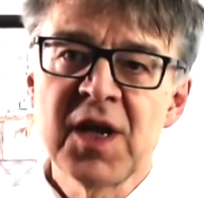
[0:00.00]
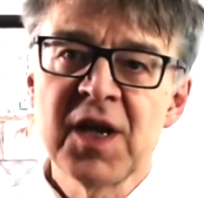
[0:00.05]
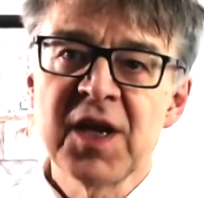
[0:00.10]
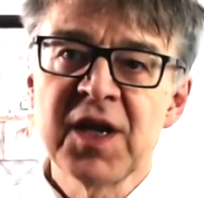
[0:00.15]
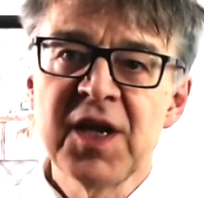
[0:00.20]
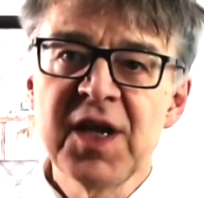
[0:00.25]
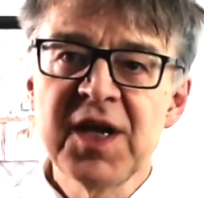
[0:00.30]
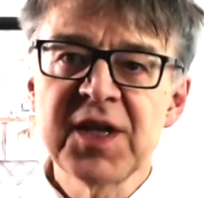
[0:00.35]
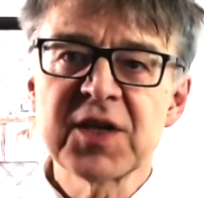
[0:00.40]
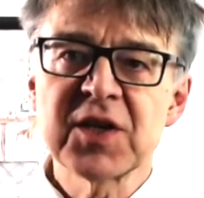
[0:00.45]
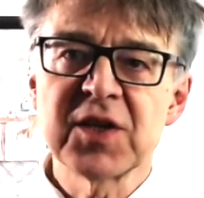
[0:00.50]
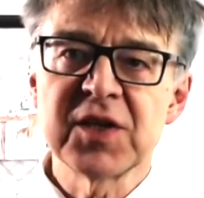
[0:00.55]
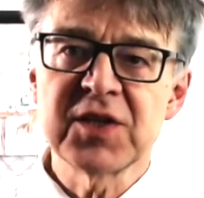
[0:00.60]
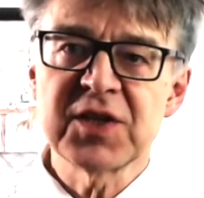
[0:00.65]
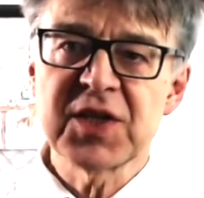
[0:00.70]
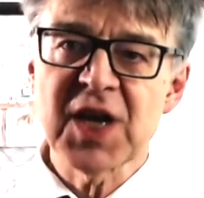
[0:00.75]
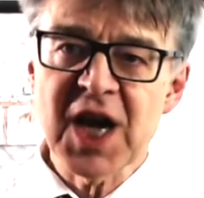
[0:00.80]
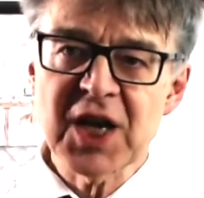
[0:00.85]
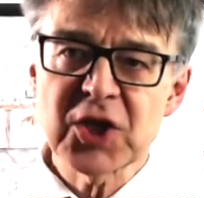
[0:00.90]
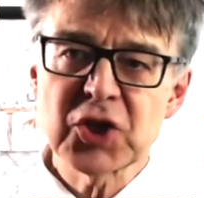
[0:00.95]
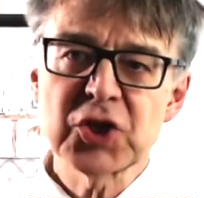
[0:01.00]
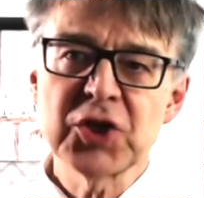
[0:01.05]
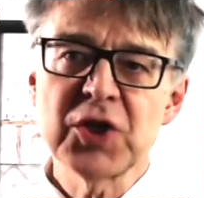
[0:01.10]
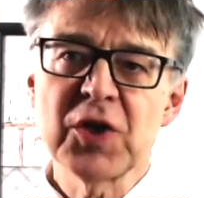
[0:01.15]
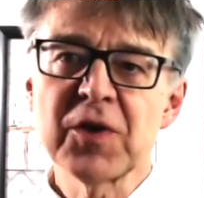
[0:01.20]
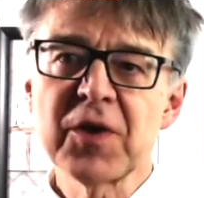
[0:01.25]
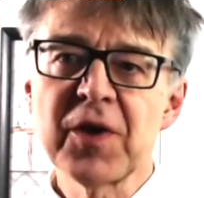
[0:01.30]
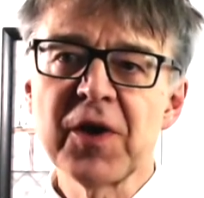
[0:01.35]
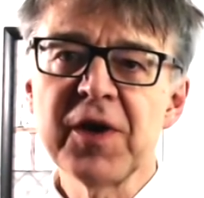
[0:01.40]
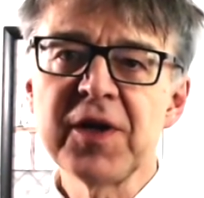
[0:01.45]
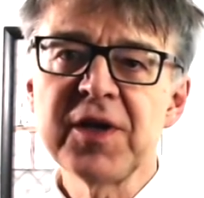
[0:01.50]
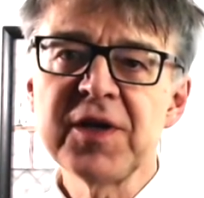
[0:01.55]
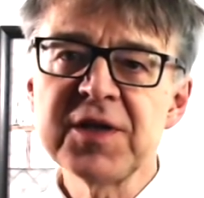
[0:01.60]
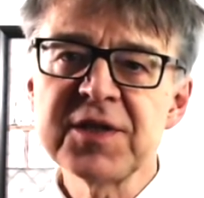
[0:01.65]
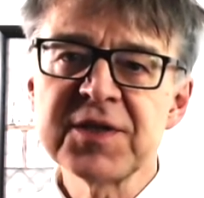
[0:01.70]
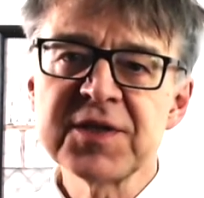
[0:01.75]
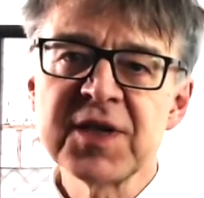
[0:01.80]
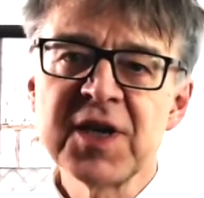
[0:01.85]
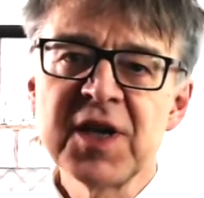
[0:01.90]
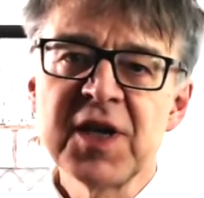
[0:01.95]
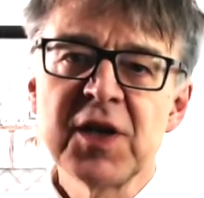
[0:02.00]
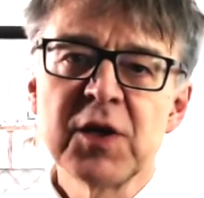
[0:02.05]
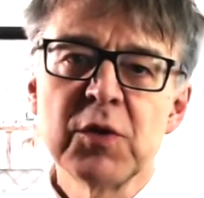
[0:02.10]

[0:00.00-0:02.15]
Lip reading: Heat conduction occurs,